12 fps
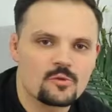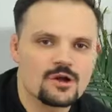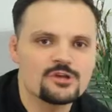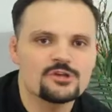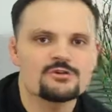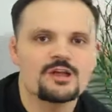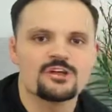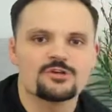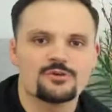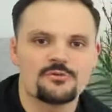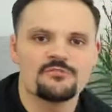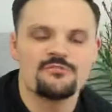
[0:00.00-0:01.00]
Where do you
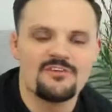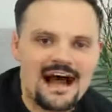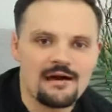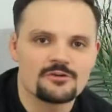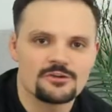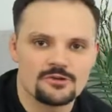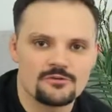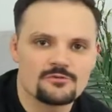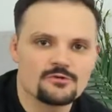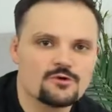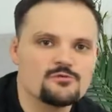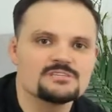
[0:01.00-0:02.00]
get your value?
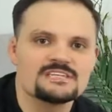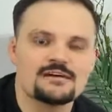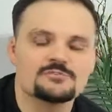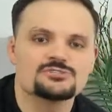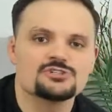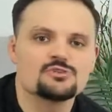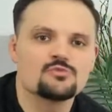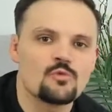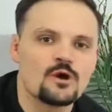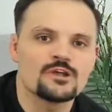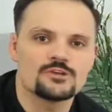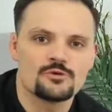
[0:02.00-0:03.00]
Who tells you
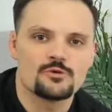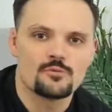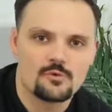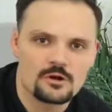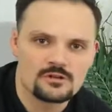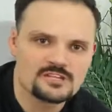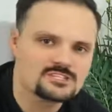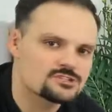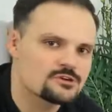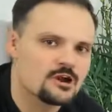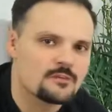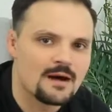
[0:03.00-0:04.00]
what you're worth? Let's
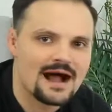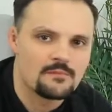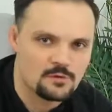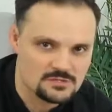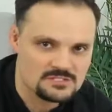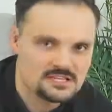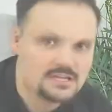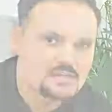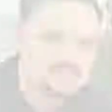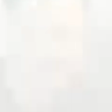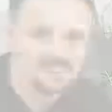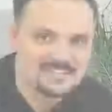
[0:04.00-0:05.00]
turn our Bibles
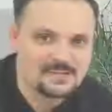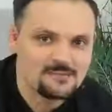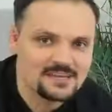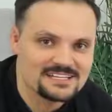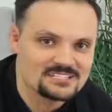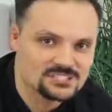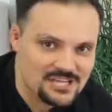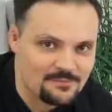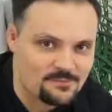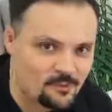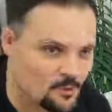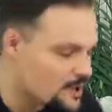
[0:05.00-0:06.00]
to Philippians
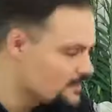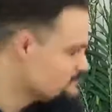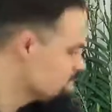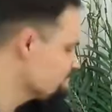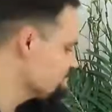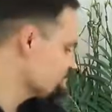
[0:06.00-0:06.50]
chapter 1.